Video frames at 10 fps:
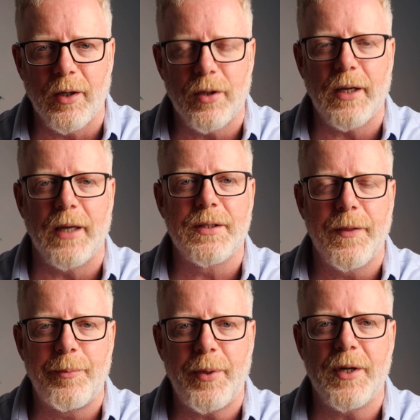a look at
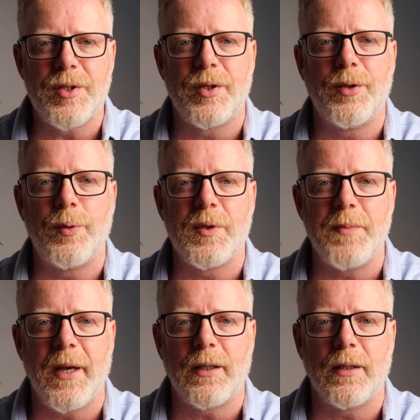the person who's
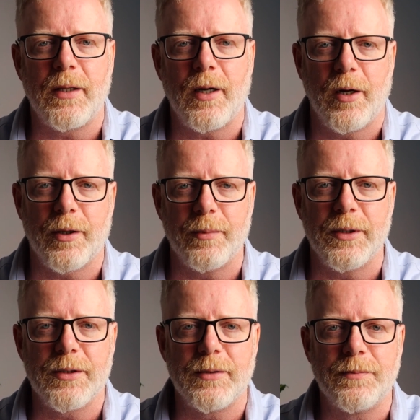making the argument.